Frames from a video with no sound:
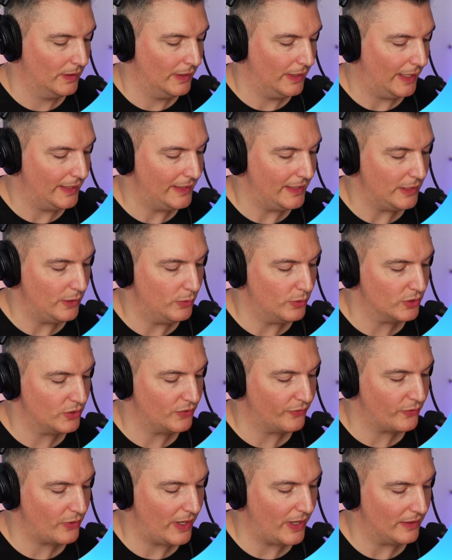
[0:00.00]
and then you just
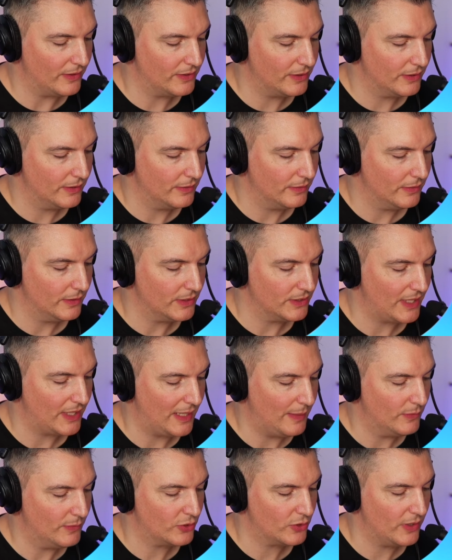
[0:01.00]
fret the
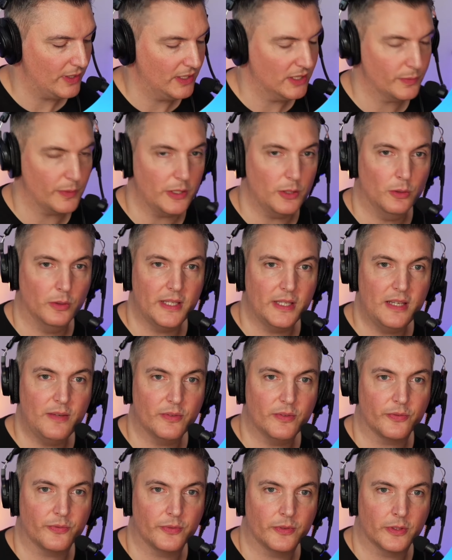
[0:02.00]
same strings, but you
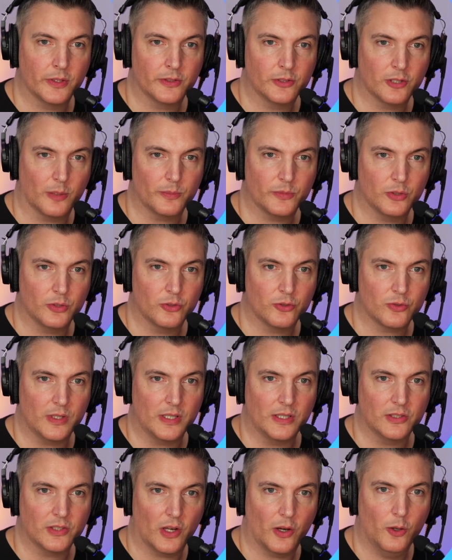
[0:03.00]
leave the top 2
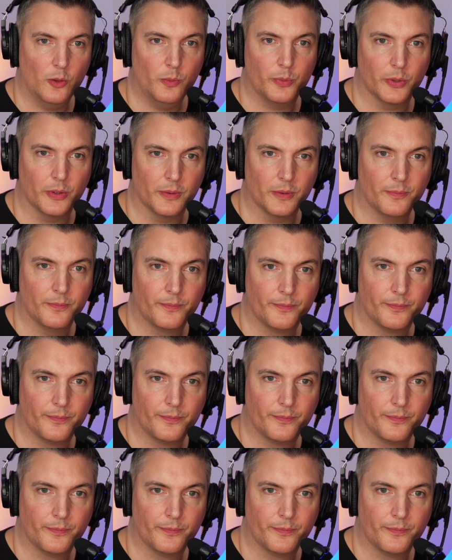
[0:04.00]
strings open.